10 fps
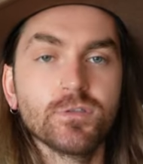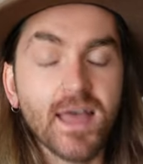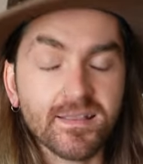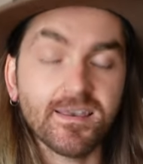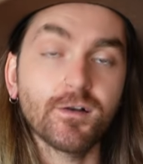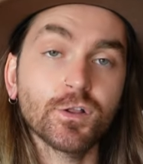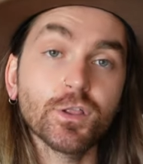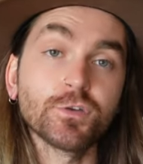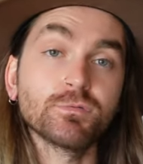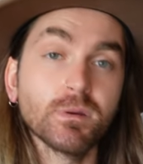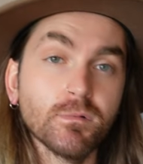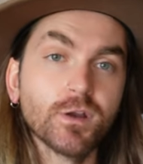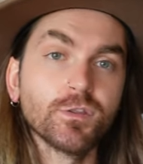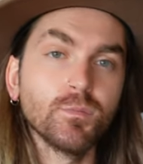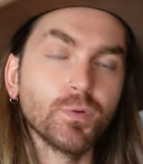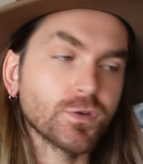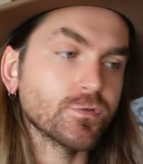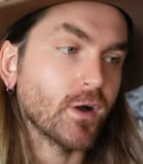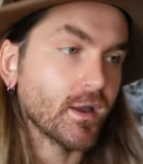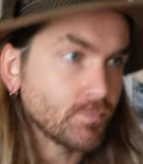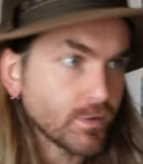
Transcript: That's how close we were to the bushfires.